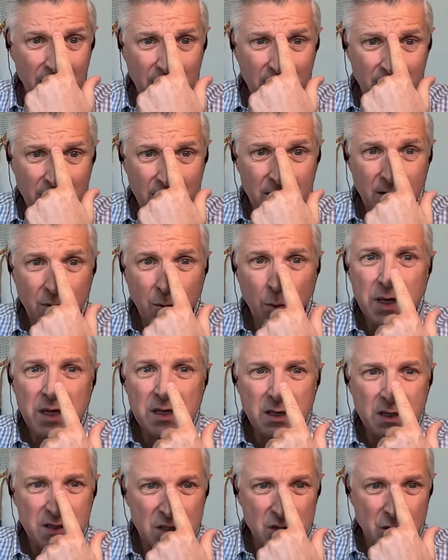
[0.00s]
then we
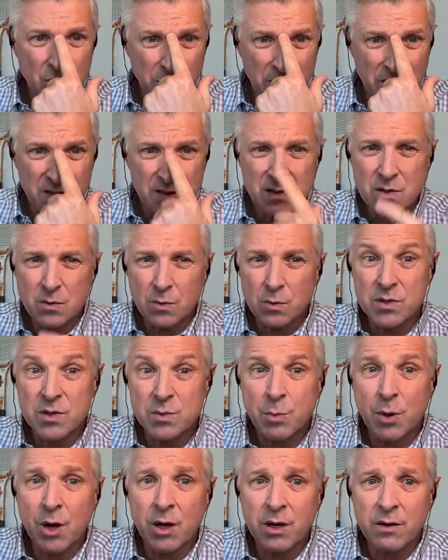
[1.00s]
as humans
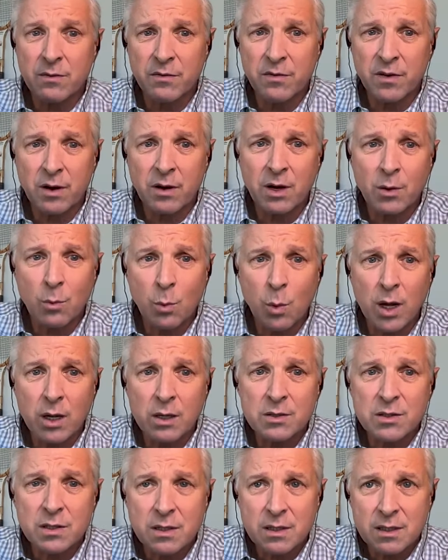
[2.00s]
respond very well
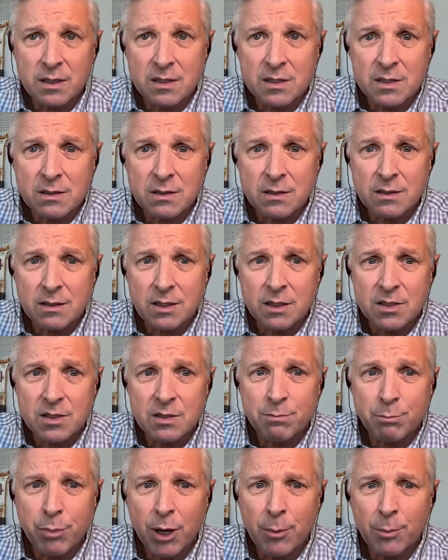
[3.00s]
to this
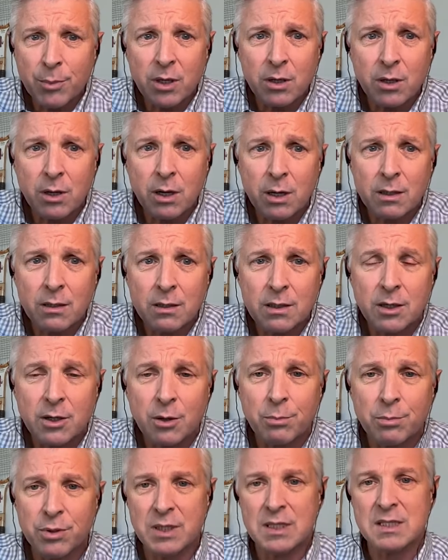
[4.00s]
puppy dog,
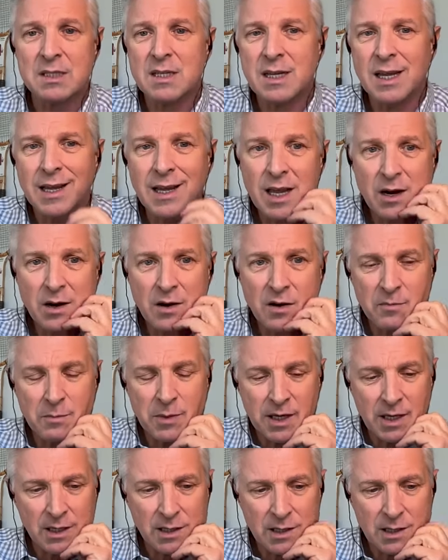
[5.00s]
please take care of
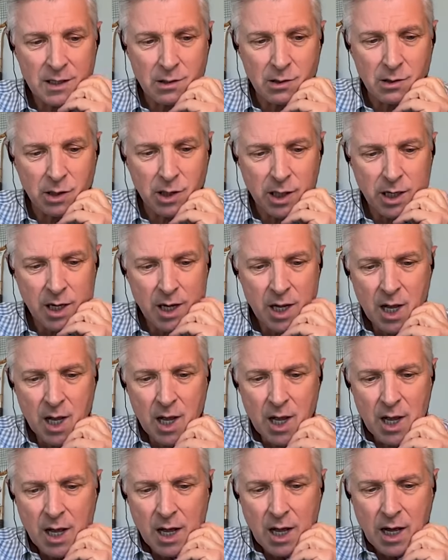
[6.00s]
me look.
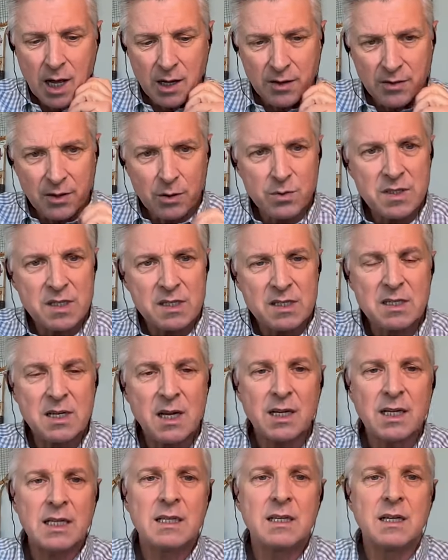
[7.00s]
There was a
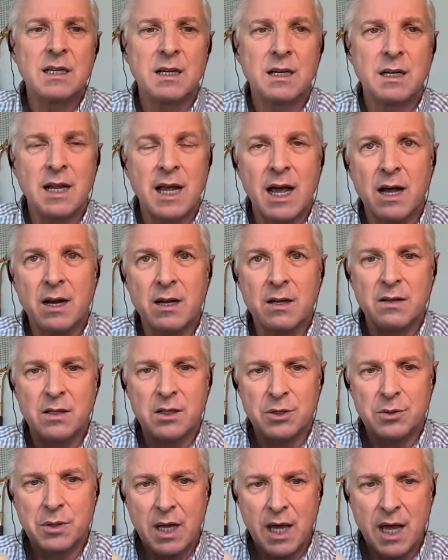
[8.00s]
study done out of
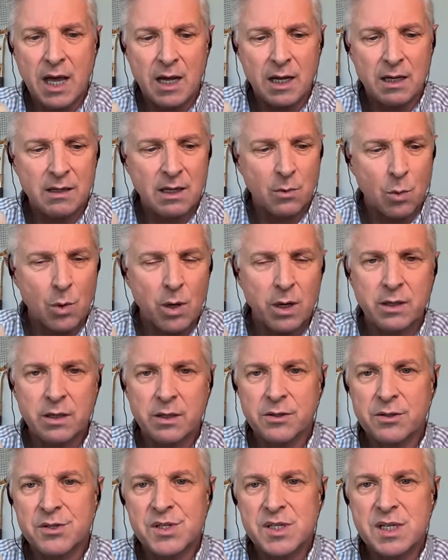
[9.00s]
the UK that wanted to
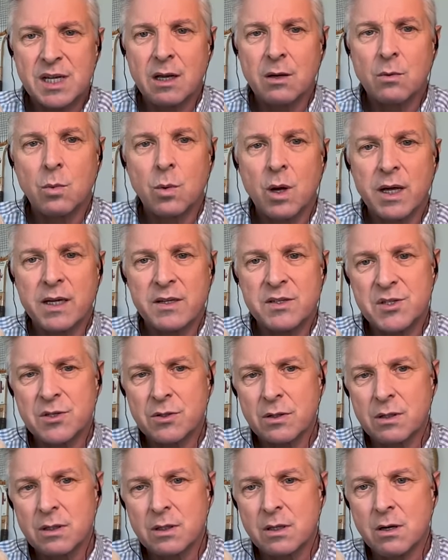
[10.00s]
understand why
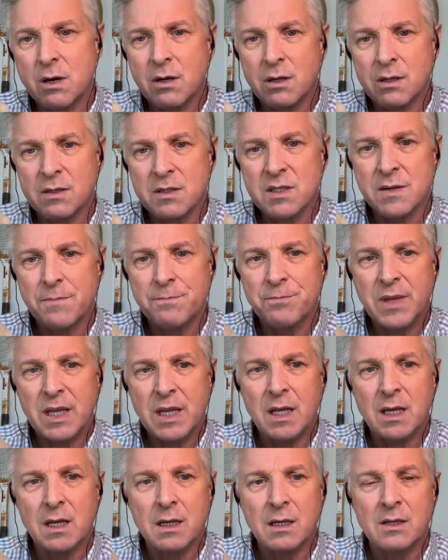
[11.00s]
certain dogs
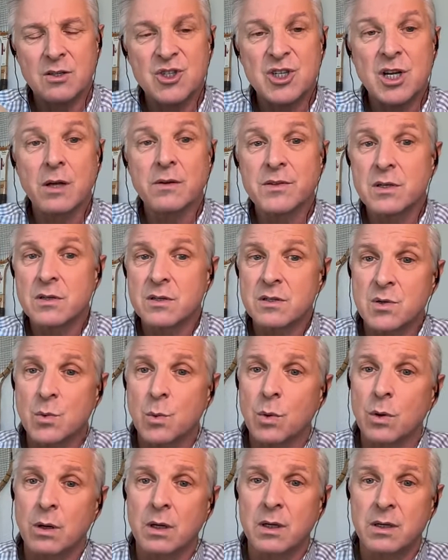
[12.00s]
in shelters
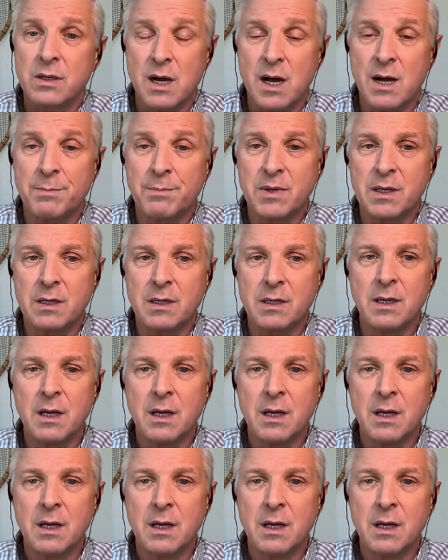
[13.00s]
were adopted